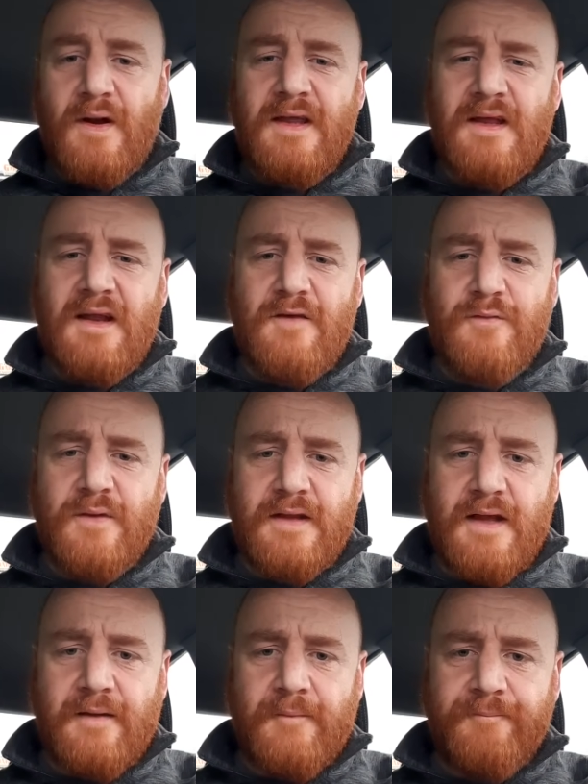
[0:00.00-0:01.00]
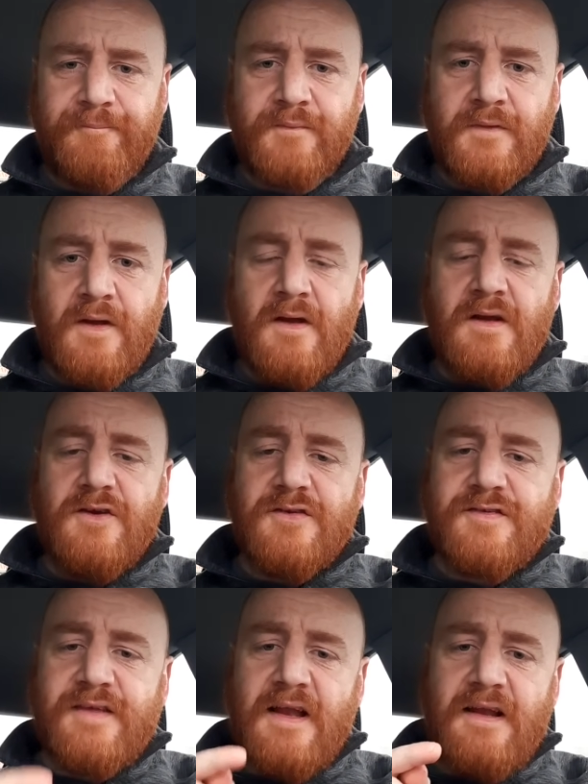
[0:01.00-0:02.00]
What are you left with then?
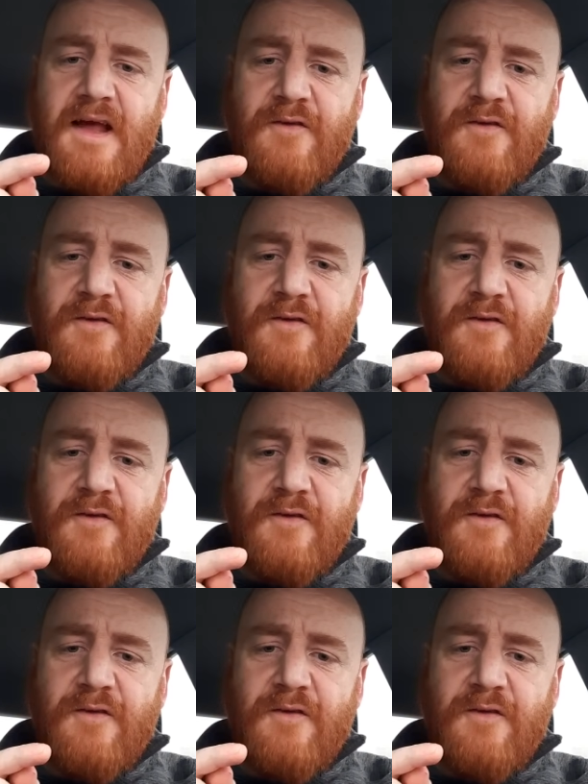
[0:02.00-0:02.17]
You're still